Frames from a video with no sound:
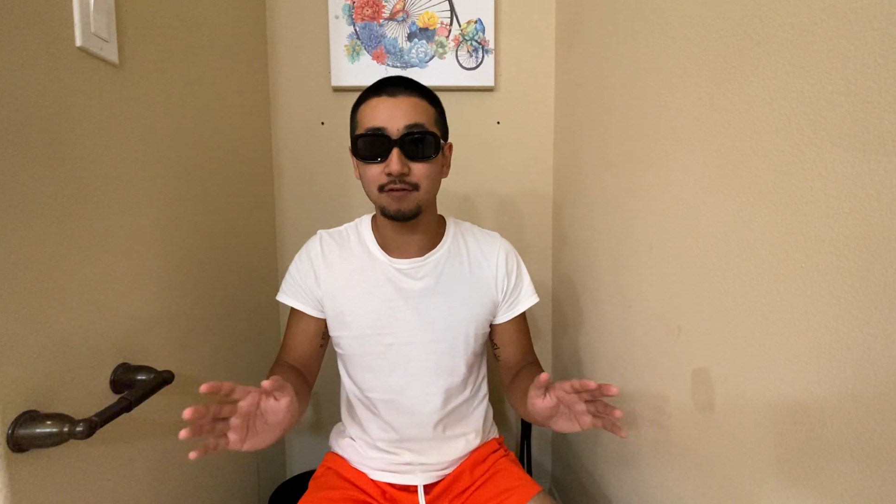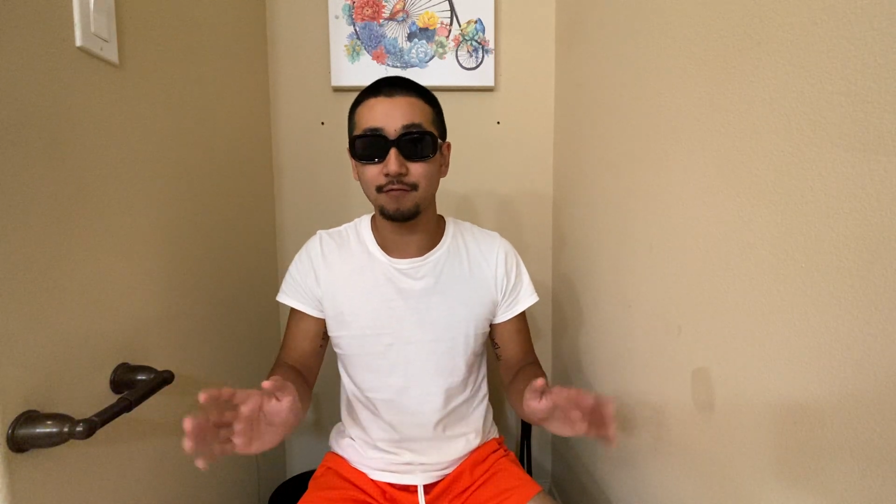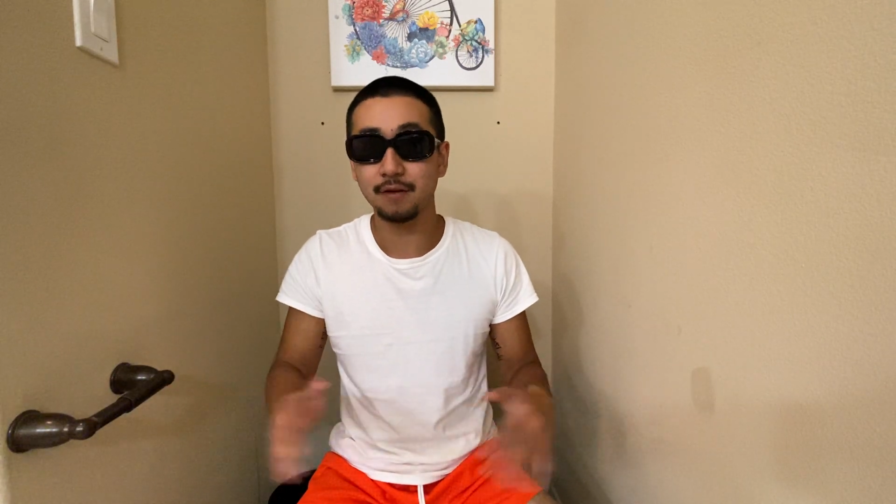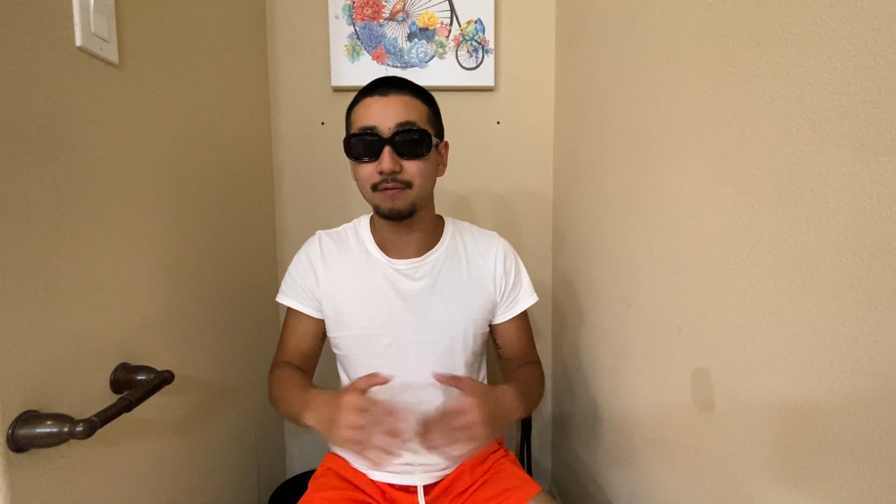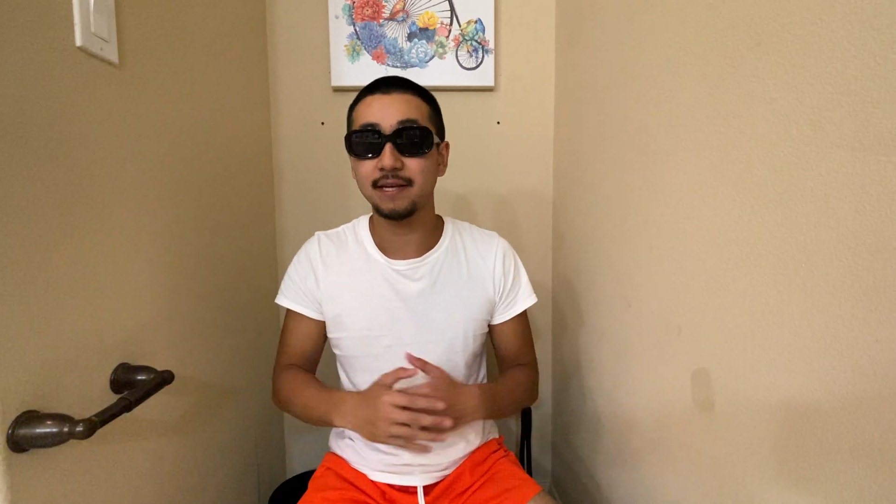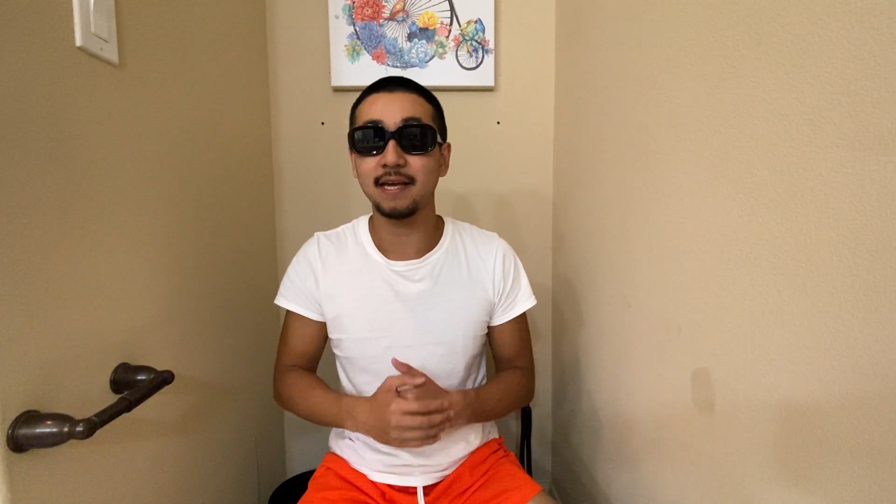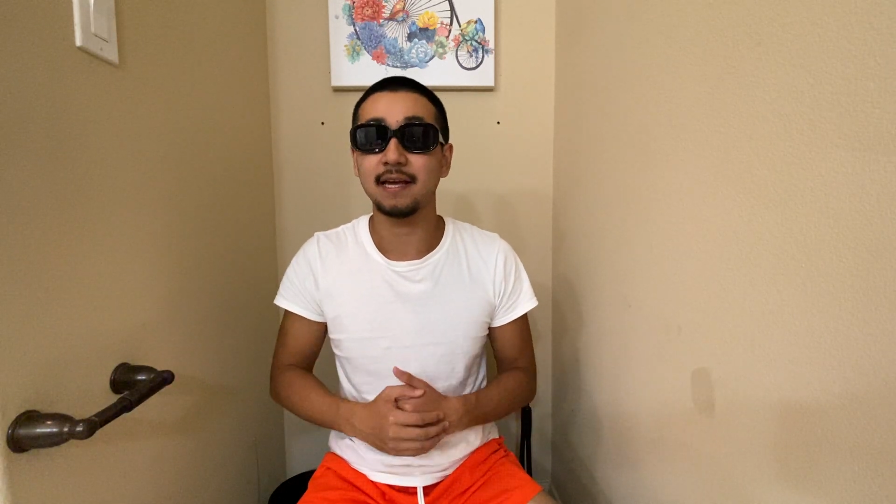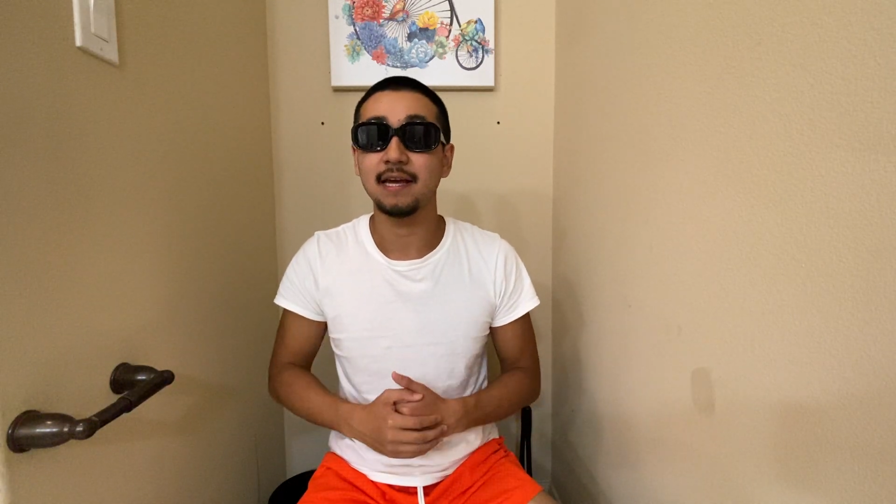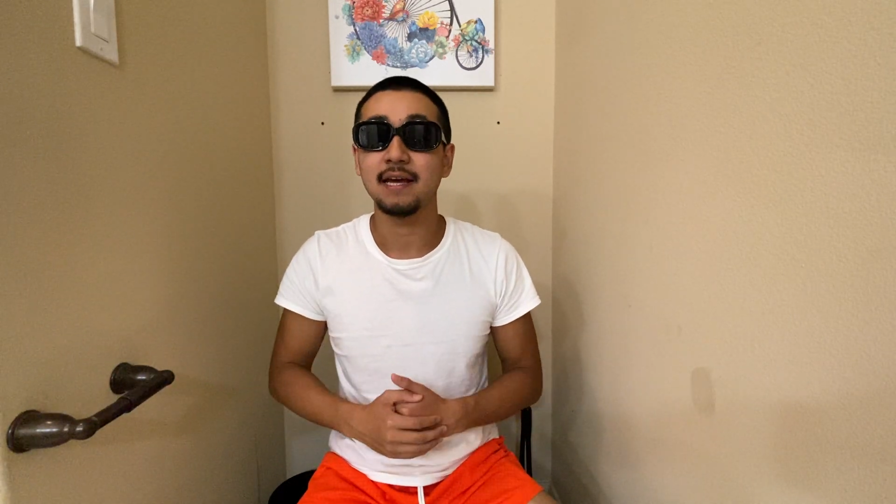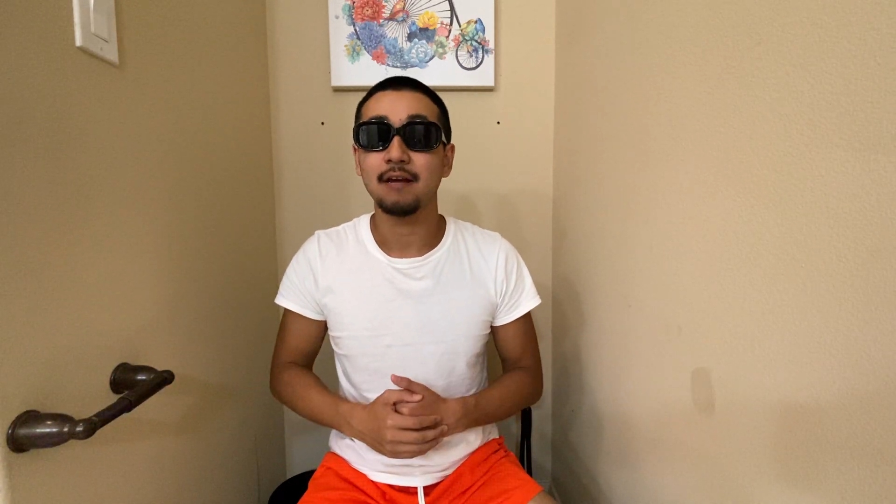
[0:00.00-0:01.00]
family
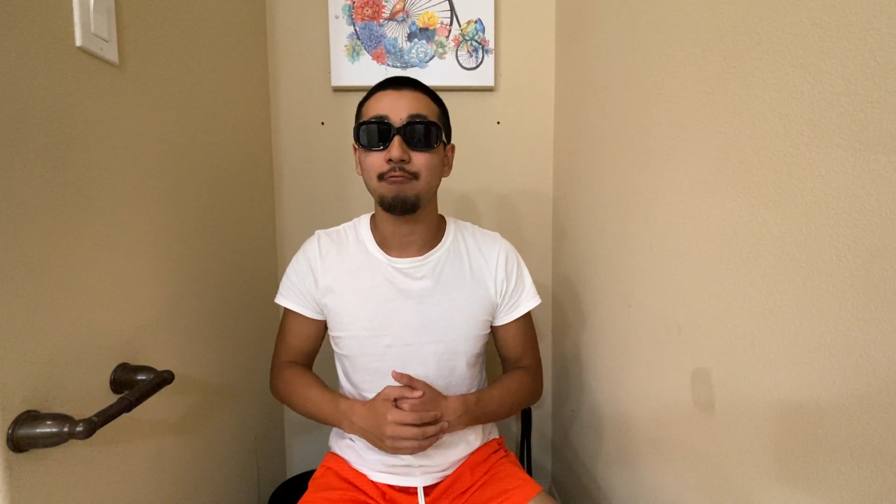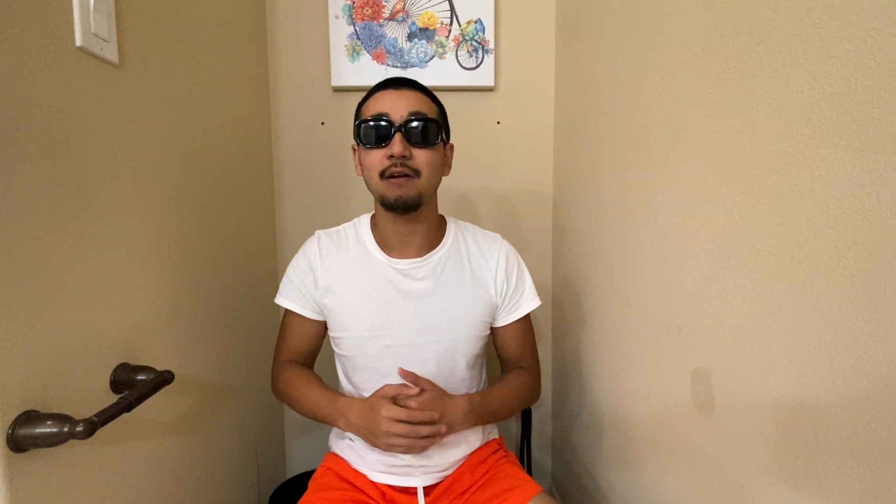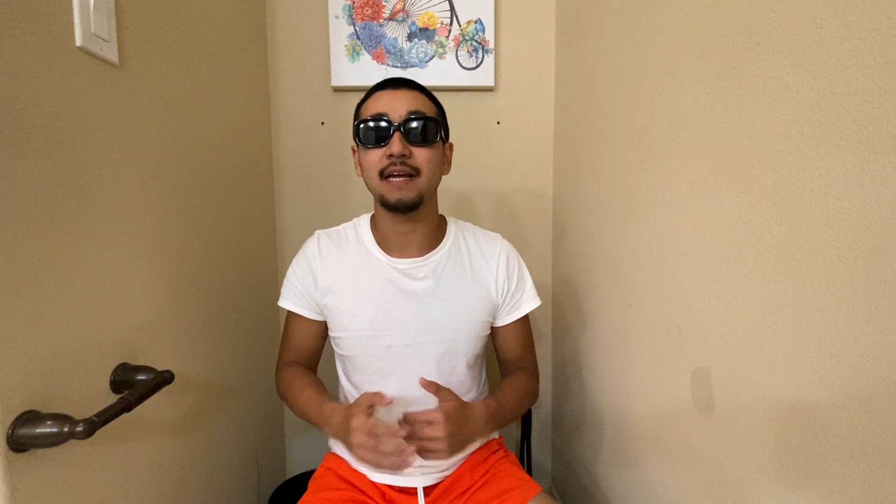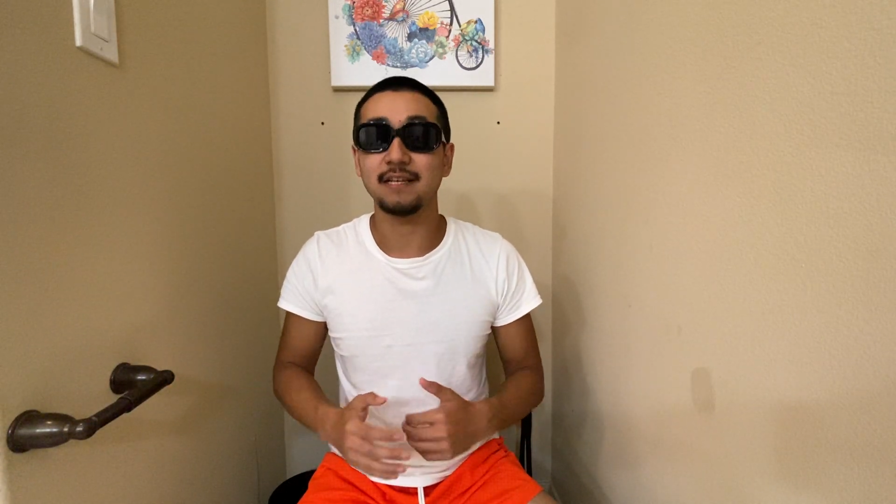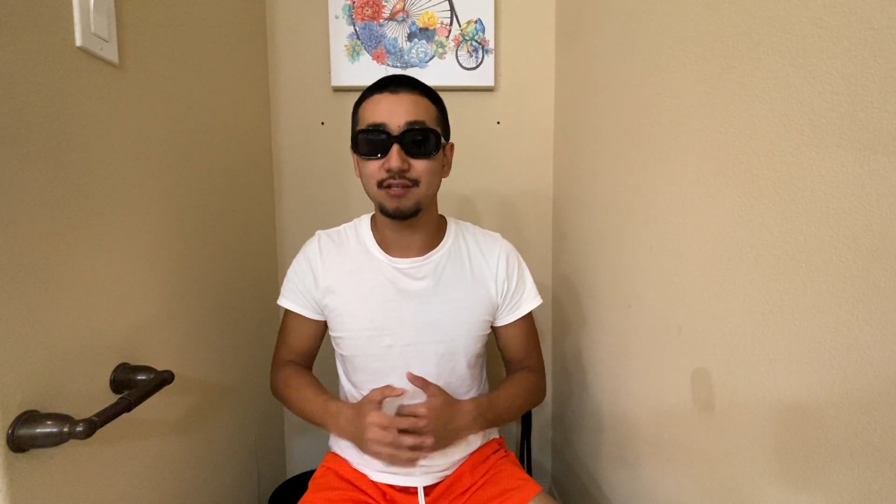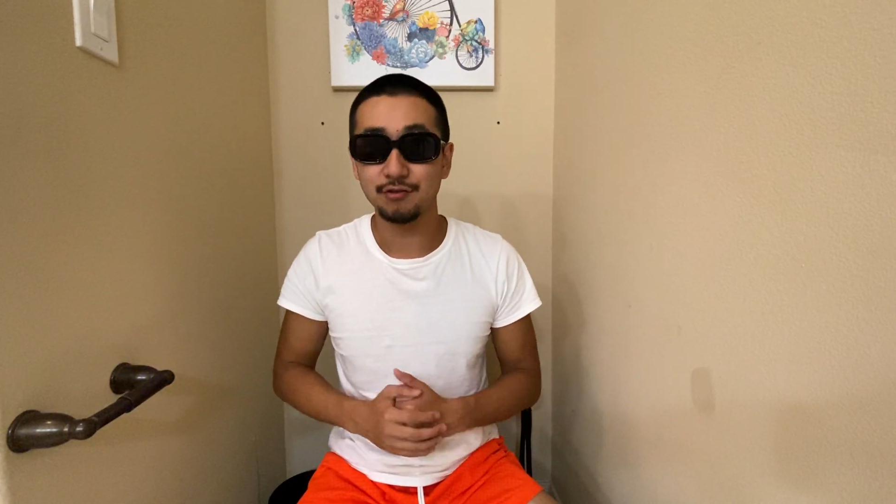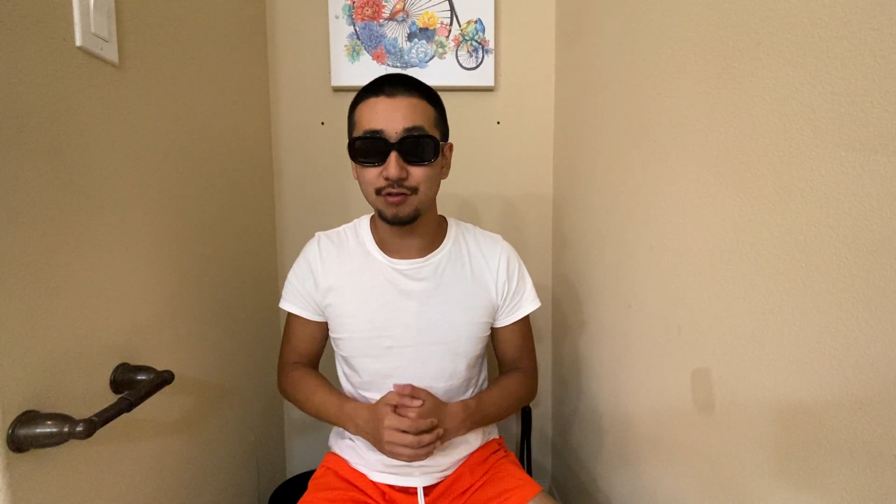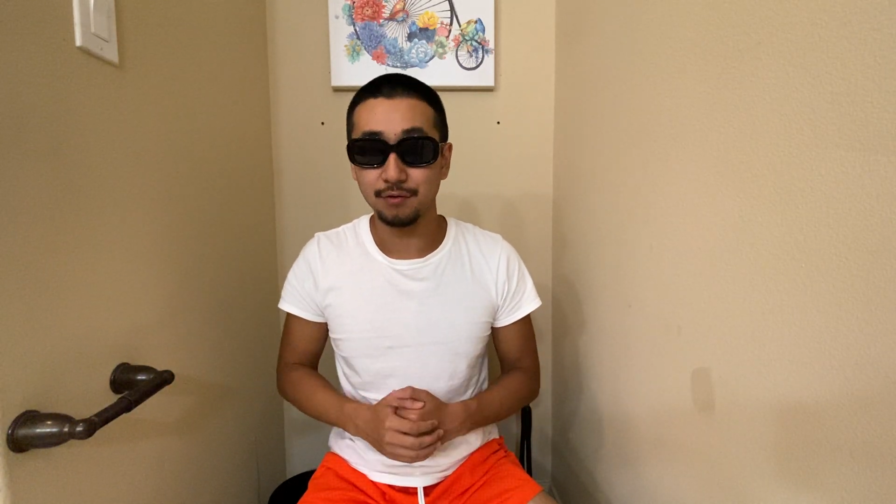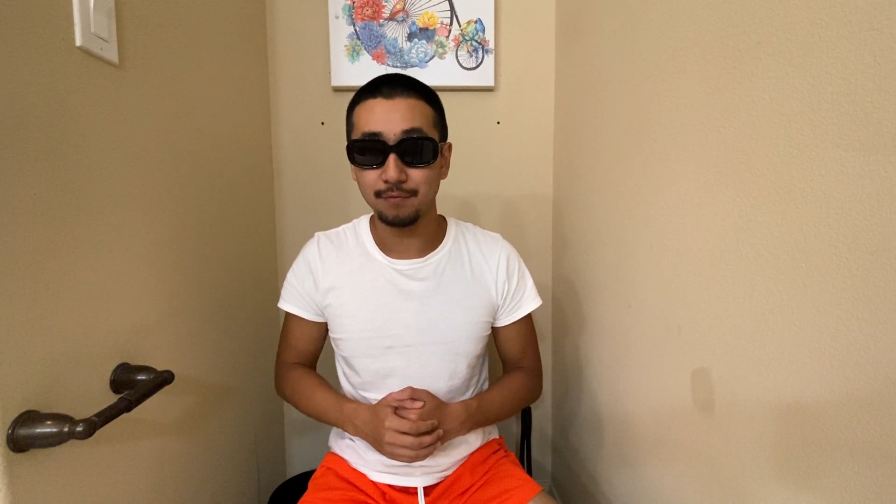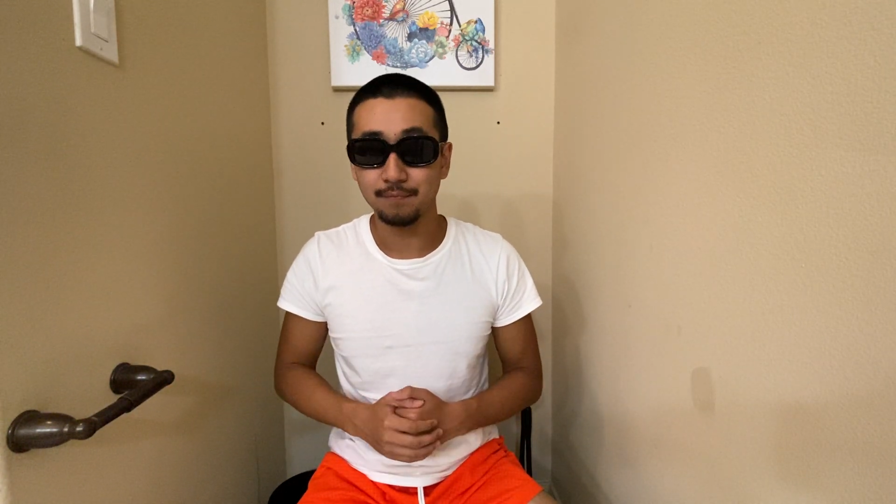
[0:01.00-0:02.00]
can't relate to you.